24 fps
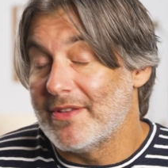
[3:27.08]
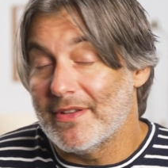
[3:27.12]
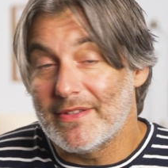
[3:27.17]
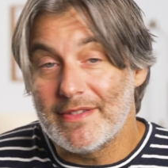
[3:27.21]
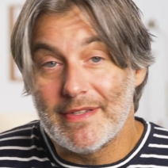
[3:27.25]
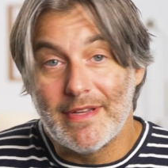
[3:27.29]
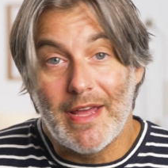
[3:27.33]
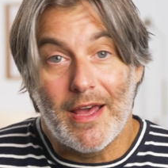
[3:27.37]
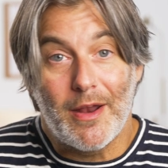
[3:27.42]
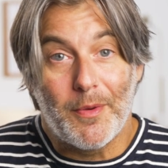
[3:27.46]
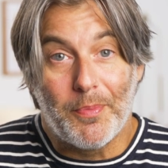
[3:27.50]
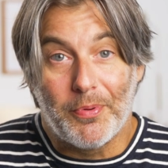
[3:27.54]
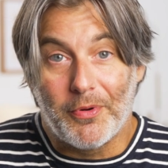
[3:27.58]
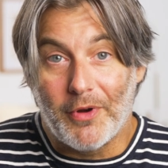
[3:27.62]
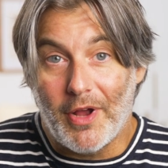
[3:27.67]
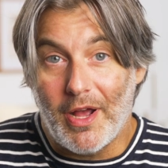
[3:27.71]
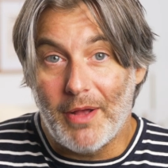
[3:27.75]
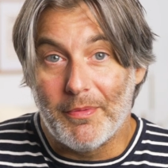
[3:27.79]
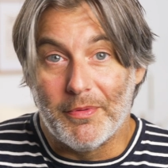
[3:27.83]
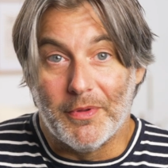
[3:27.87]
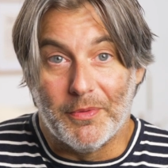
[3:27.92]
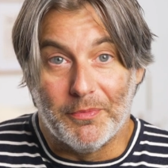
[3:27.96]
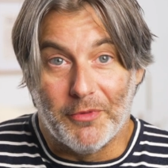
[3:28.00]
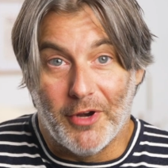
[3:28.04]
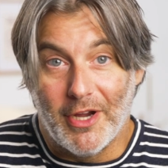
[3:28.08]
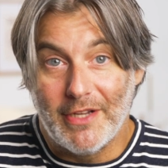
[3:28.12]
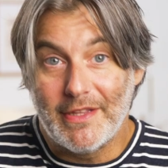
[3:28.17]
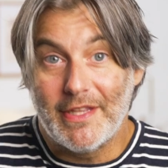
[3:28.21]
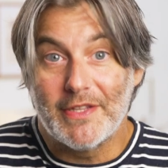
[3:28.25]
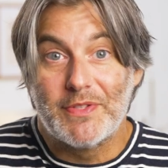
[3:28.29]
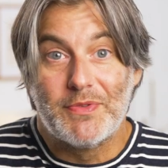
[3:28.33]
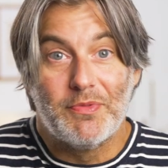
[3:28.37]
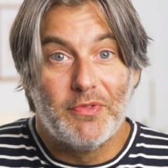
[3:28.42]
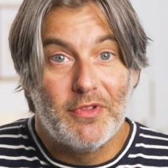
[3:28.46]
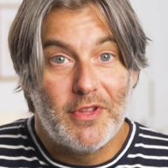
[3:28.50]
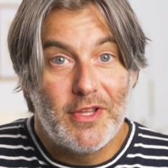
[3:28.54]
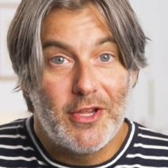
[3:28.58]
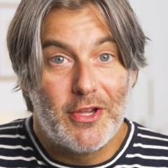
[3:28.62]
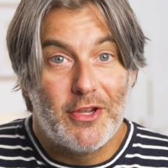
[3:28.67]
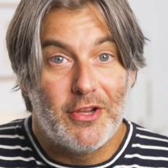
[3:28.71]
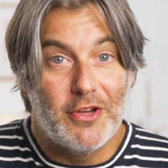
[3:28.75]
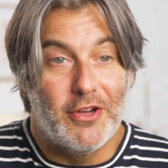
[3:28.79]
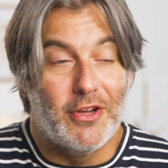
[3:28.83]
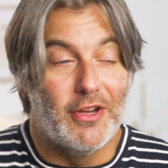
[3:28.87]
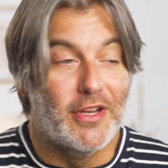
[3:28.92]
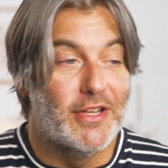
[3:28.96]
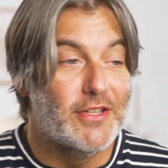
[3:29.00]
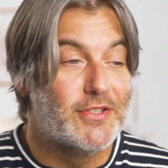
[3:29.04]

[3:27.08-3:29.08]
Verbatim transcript: So that's not a problem, right? That's really good.